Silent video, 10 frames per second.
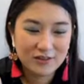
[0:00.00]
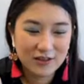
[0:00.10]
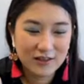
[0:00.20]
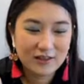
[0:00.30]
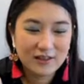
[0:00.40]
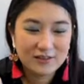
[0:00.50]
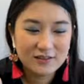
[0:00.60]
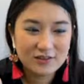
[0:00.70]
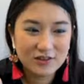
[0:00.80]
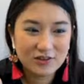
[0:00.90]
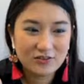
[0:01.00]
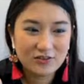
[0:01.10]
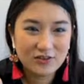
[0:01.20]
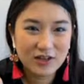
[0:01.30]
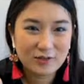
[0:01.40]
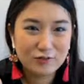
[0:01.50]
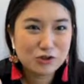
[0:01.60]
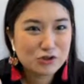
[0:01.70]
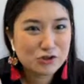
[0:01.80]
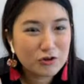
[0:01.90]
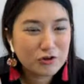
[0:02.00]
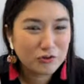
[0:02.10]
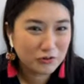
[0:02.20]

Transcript: Okay, so I will show